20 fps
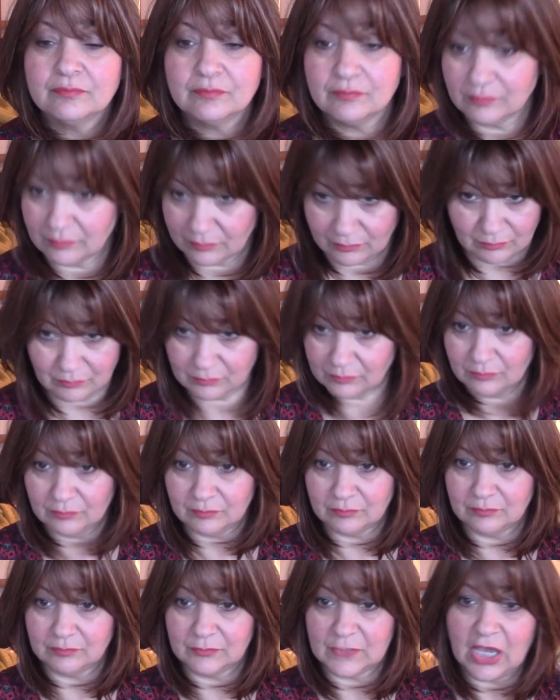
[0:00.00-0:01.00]
Mm,
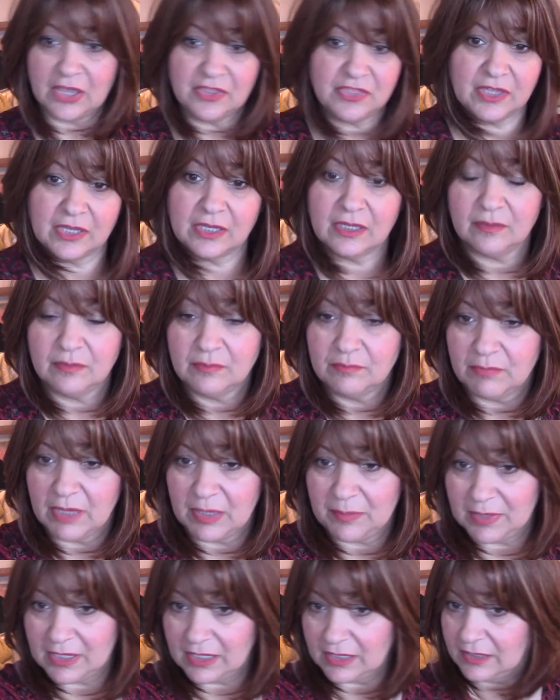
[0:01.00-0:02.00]
I think
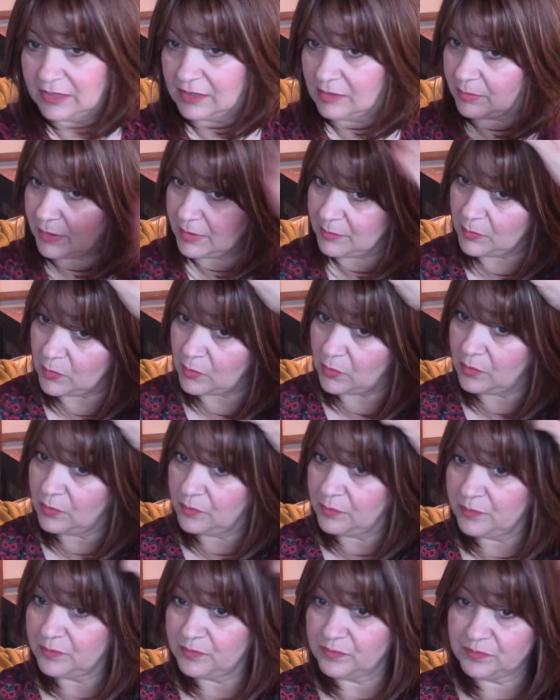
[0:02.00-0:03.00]
maybe a little bit more
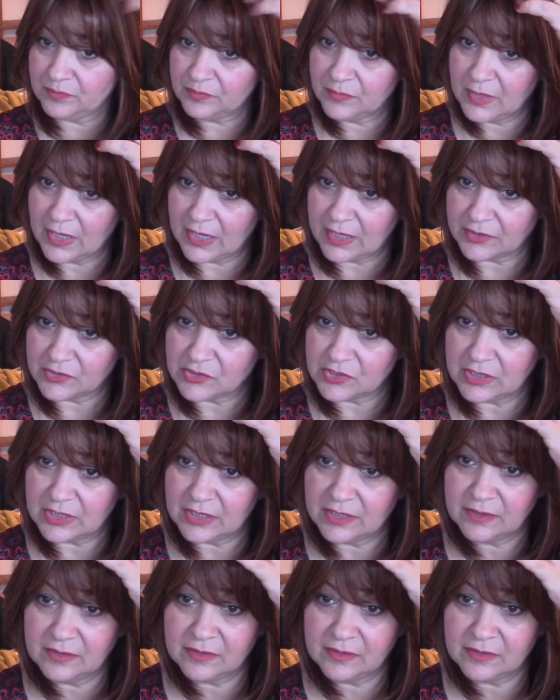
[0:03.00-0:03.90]
actually.